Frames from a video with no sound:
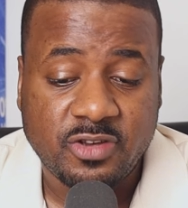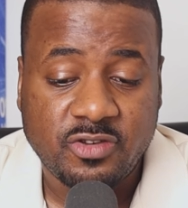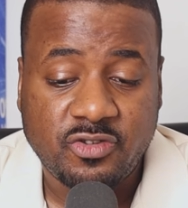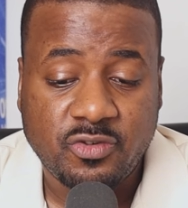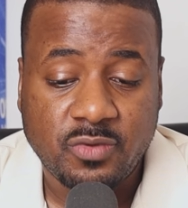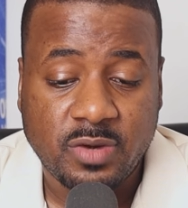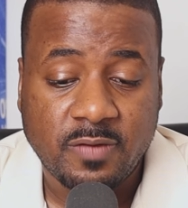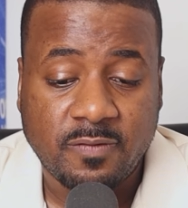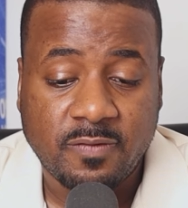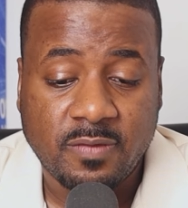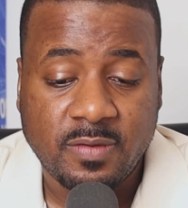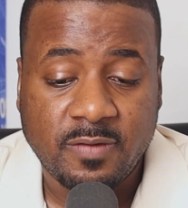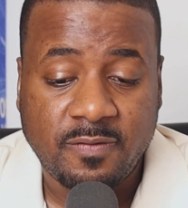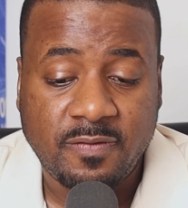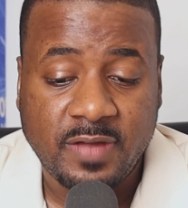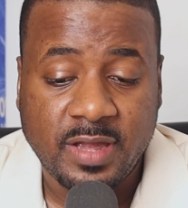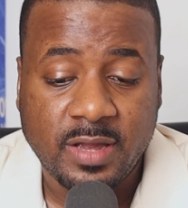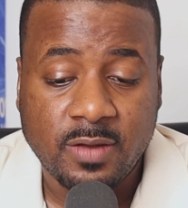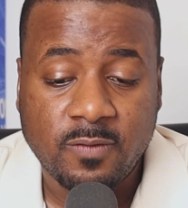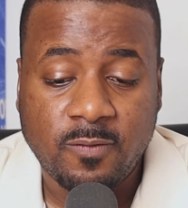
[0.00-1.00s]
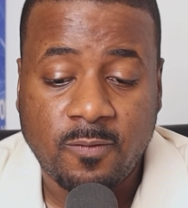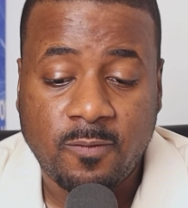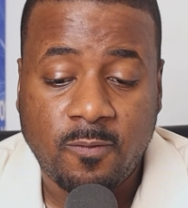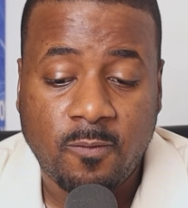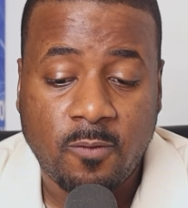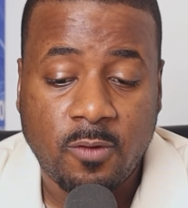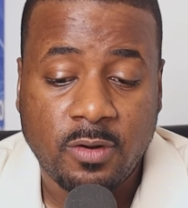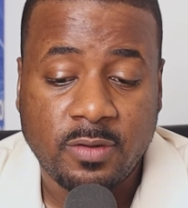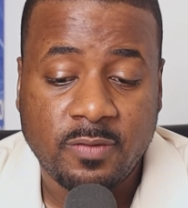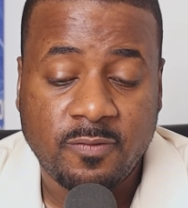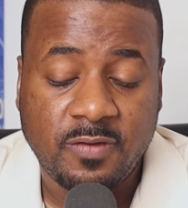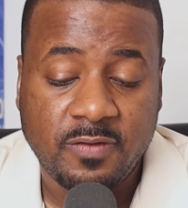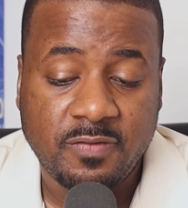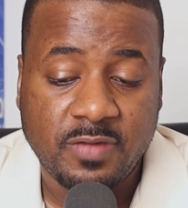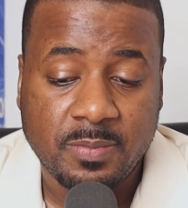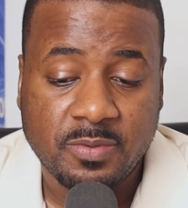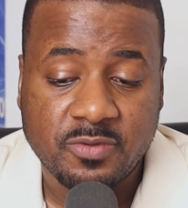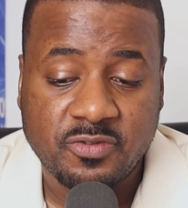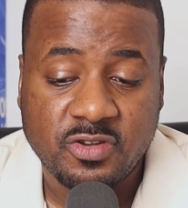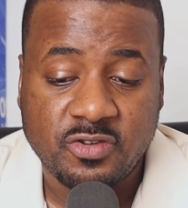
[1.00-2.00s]
shooting from the field,
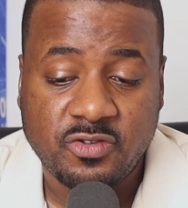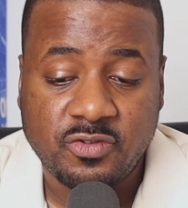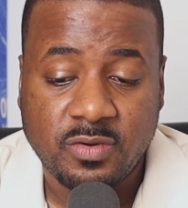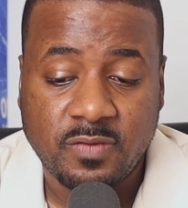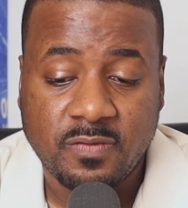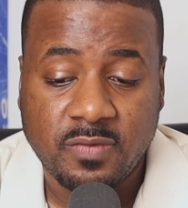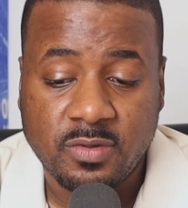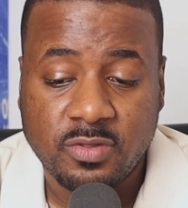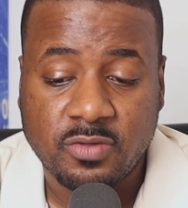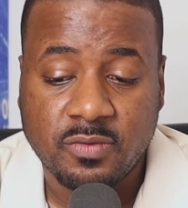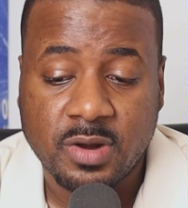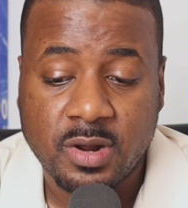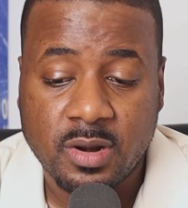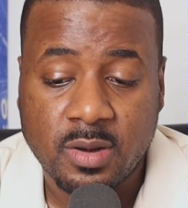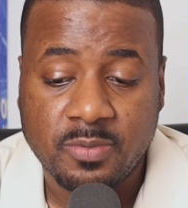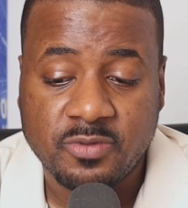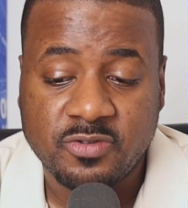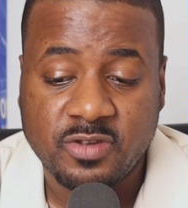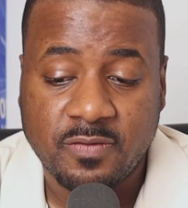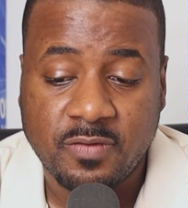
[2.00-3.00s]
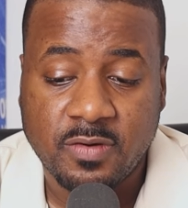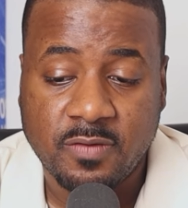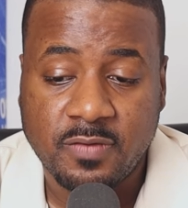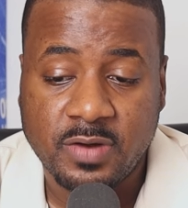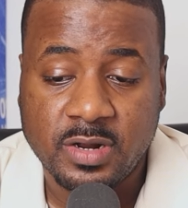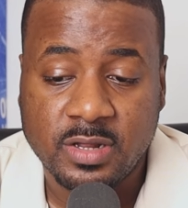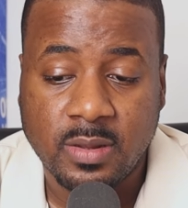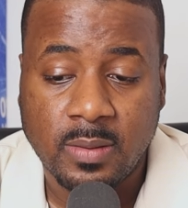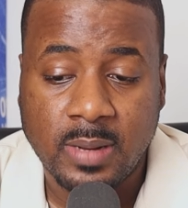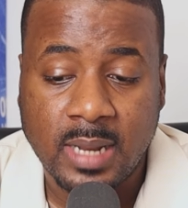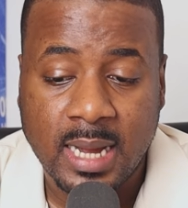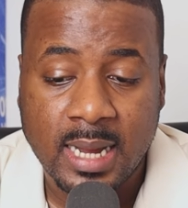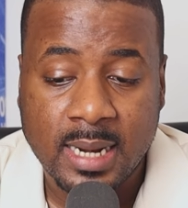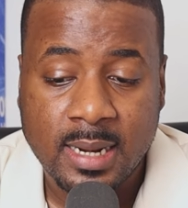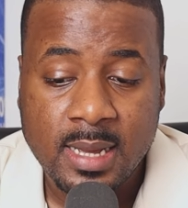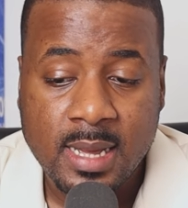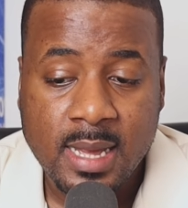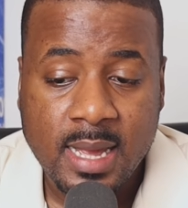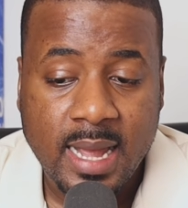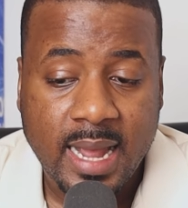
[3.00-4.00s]
50% shooting from the 300% from the free throw line.
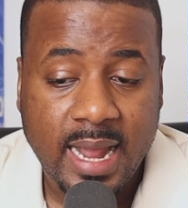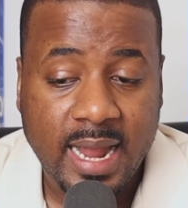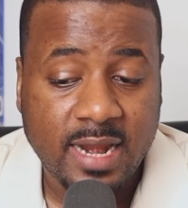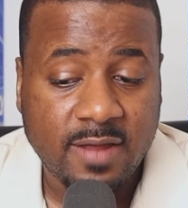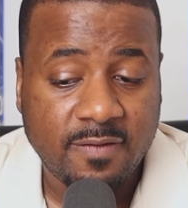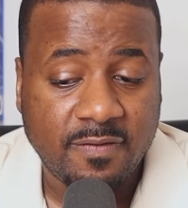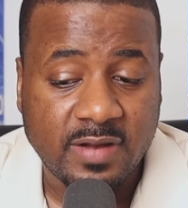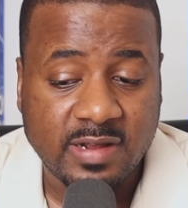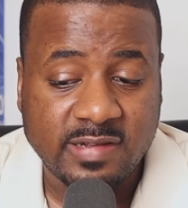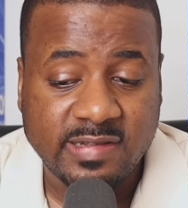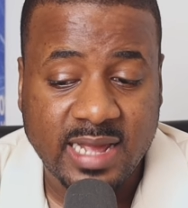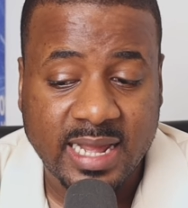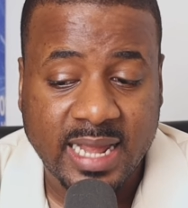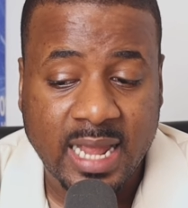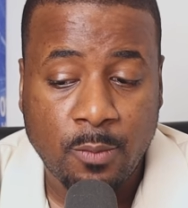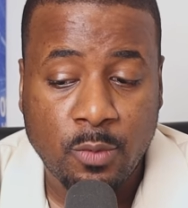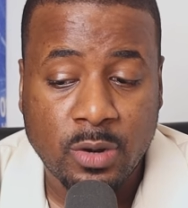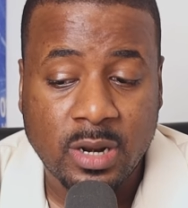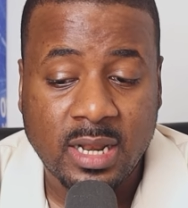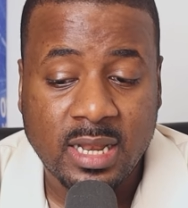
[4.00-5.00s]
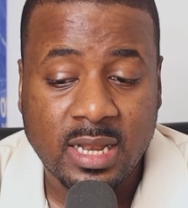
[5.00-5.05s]
And he finished that game with